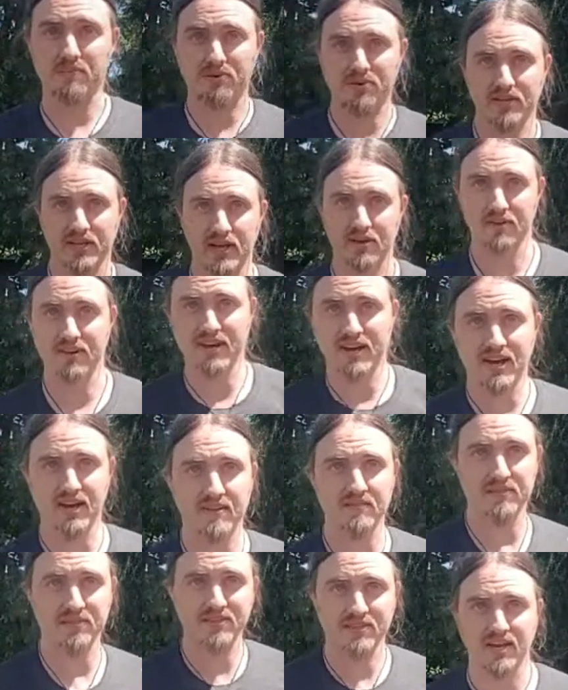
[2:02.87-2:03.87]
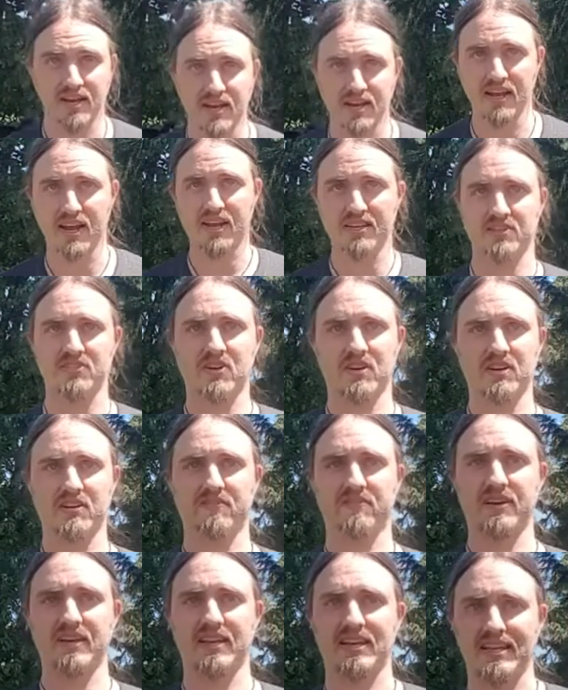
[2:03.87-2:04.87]
pulling out knives and starting to
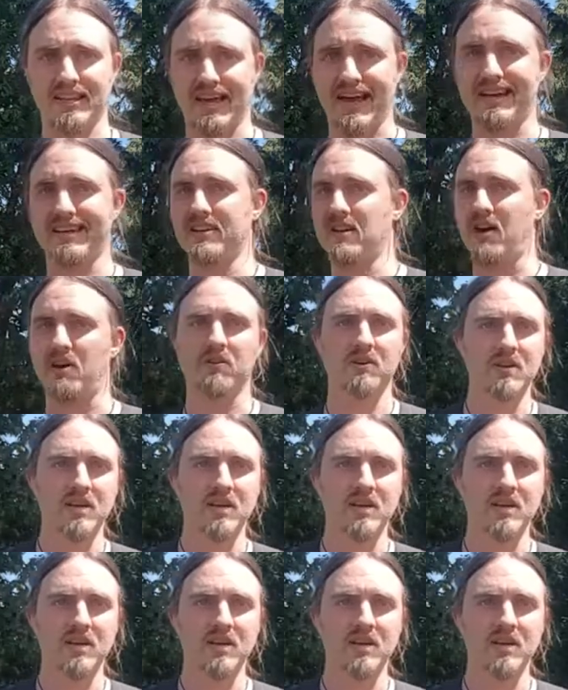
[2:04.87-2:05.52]
fight like that. No.